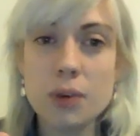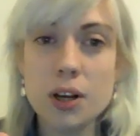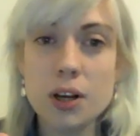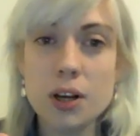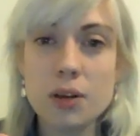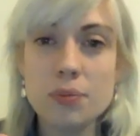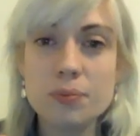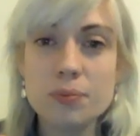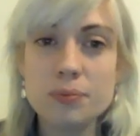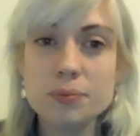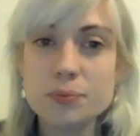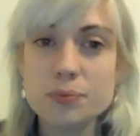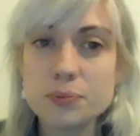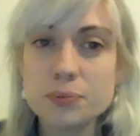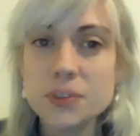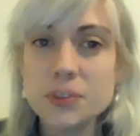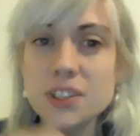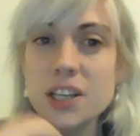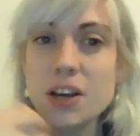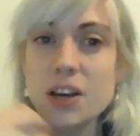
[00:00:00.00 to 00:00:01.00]

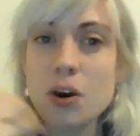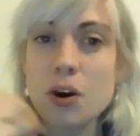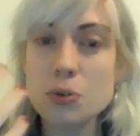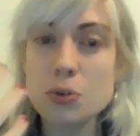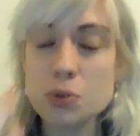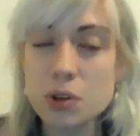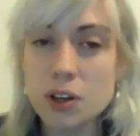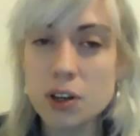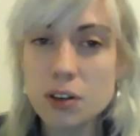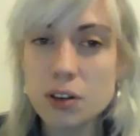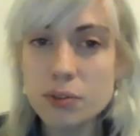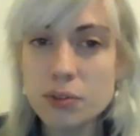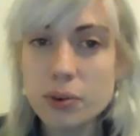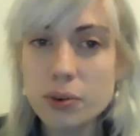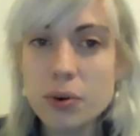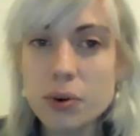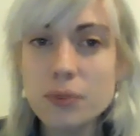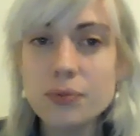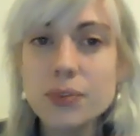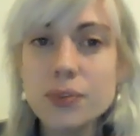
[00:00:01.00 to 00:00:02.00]
stakeholders are looking
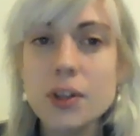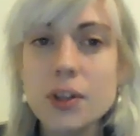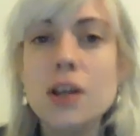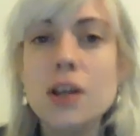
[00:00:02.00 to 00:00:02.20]
for.